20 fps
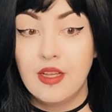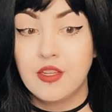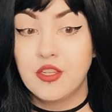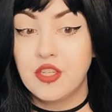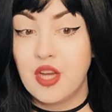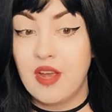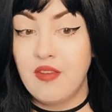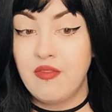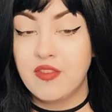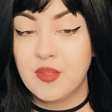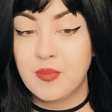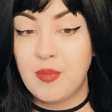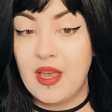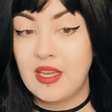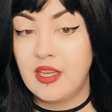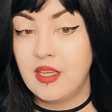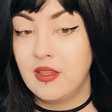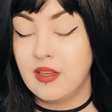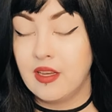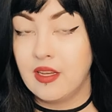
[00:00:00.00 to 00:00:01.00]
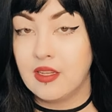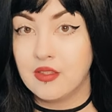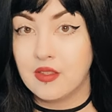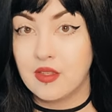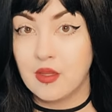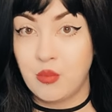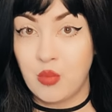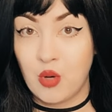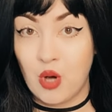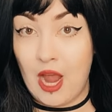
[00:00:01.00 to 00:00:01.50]
Jeff speculates
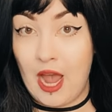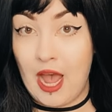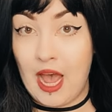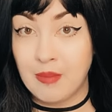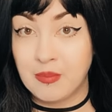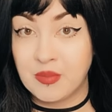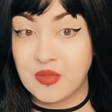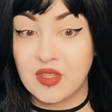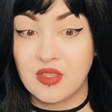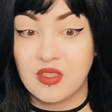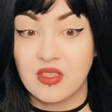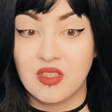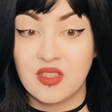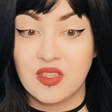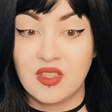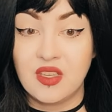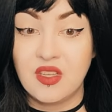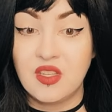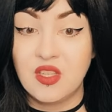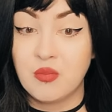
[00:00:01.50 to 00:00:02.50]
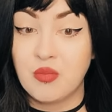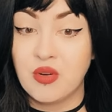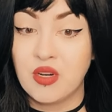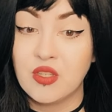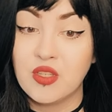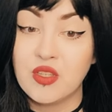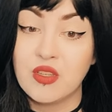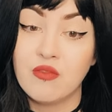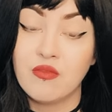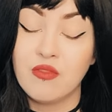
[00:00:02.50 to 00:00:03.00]
that perhaps the deceased
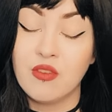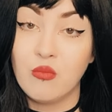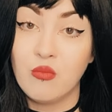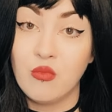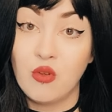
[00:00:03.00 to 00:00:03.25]
person from